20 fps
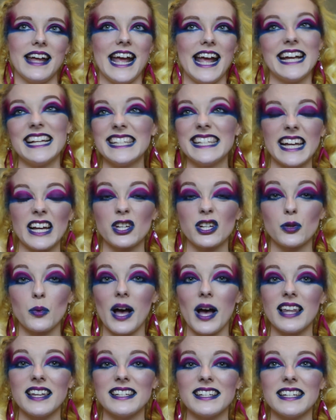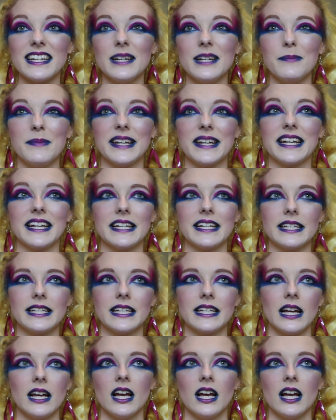asexuality because